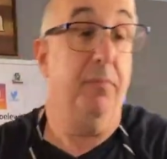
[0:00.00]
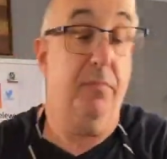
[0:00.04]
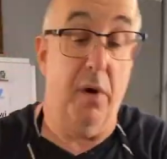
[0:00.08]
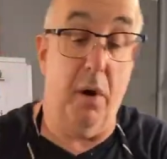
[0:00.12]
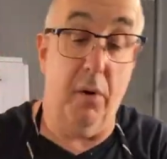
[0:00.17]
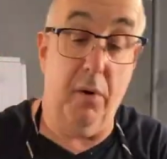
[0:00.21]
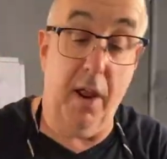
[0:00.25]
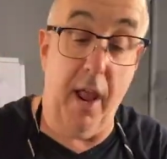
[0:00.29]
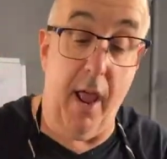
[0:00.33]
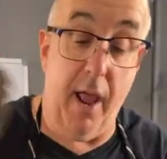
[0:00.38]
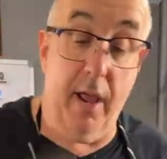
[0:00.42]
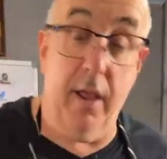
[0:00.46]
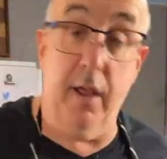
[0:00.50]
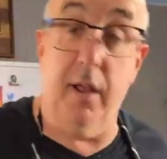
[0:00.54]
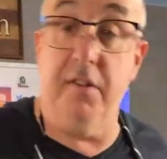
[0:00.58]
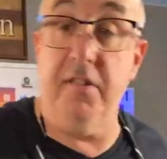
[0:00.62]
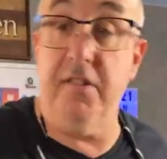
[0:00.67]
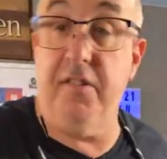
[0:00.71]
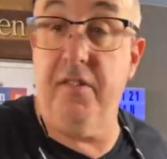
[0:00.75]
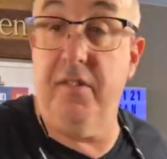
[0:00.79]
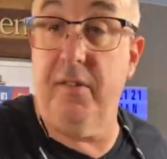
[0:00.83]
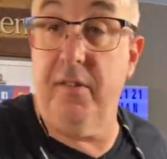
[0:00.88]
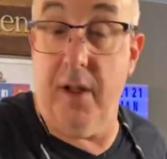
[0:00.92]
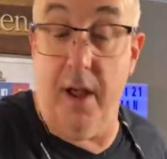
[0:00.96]
Okay?
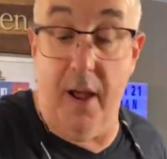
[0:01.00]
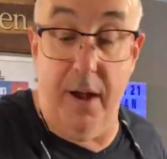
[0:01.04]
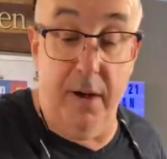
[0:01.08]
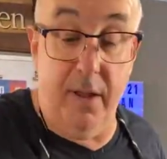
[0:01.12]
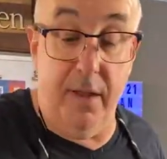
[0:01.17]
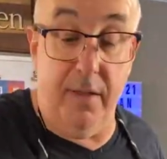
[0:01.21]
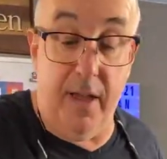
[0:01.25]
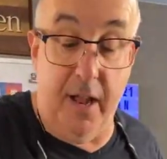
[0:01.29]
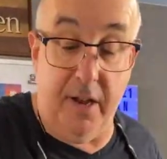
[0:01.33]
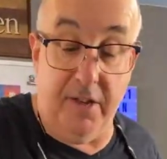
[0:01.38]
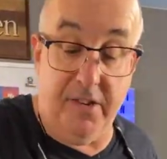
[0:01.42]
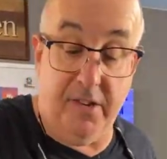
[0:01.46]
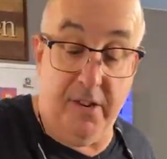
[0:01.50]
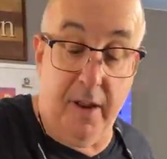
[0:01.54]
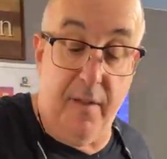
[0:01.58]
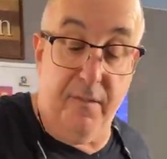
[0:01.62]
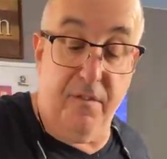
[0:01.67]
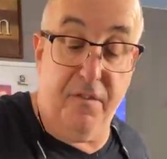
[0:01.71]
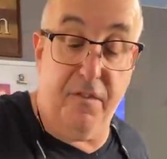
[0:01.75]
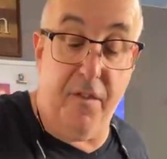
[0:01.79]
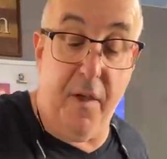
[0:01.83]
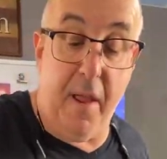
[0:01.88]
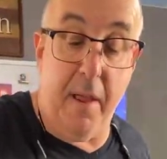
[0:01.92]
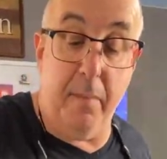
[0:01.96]
It's kind of in that same
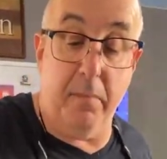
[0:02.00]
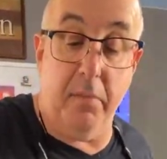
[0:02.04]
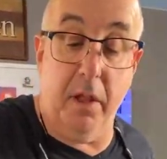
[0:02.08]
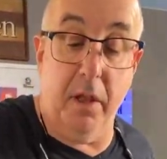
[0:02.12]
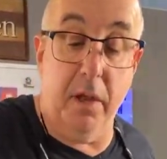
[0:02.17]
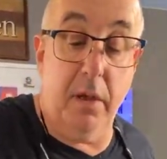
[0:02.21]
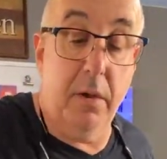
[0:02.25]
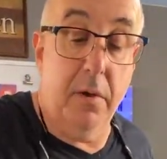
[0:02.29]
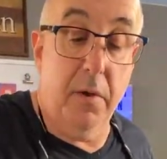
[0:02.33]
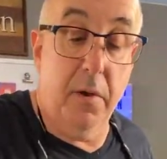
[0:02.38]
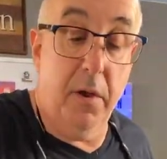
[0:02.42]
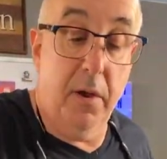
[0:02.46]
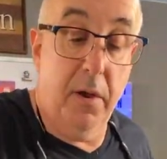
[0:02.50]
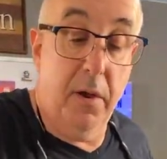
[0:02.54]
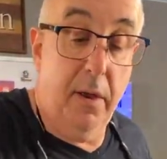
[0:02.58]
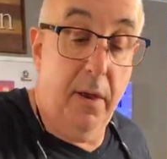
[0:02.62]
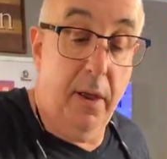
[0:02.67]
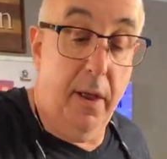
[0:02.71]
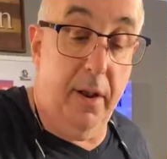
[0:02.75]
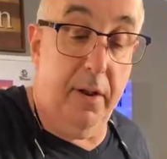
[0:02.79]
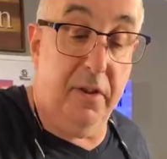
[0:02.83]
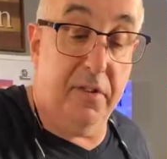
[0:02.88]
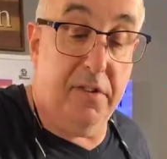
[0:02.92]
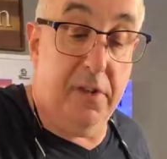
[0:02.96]
family,
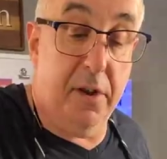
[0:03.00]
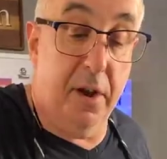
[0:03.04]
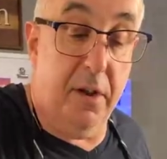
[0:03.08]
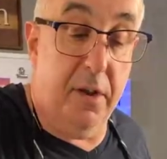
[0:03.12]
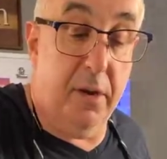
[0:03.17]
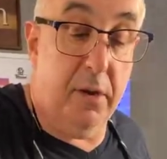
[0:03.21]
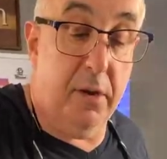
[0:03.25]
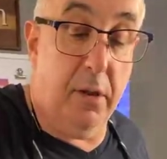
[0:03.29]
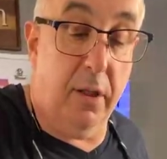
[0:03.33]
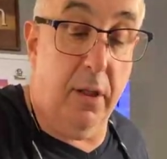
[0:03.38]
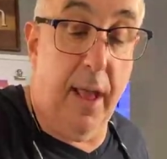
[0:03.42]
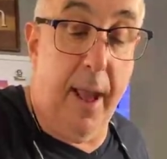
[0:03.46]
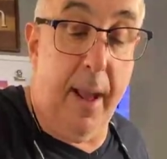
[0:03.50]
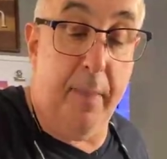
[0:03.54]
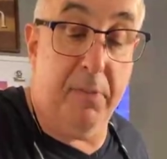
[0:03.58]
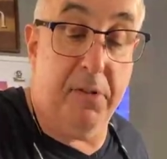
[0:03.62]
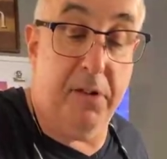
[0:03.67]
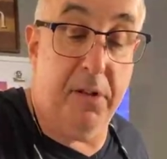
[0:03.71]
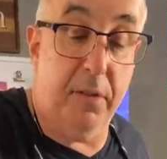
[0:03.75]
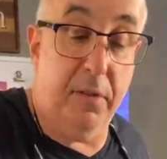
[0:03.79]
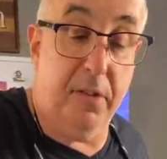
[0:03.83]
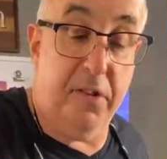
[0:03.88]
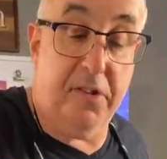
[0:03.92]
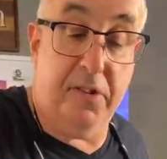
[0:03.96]
and it's going to collapse
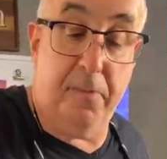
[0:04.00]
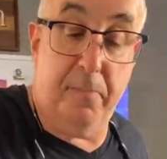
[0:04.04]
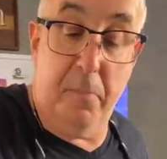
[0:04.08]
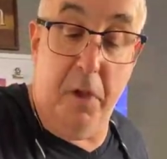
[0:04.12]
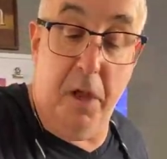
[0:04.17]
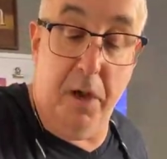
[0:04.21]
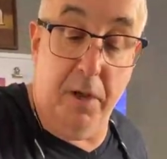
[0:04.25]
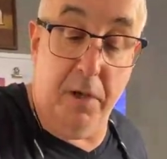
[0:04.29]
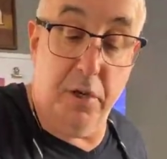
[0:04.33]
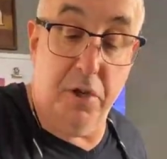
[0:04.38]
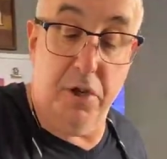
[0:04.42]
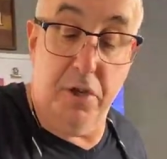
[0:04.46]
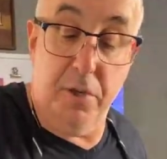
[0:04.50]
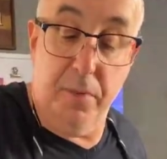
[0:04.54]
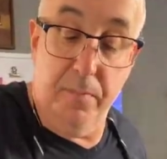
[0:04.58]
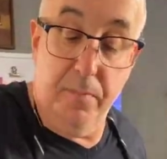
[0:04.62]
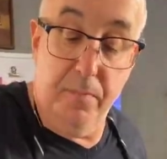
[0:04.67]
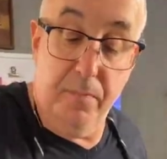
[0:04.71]
into spinach.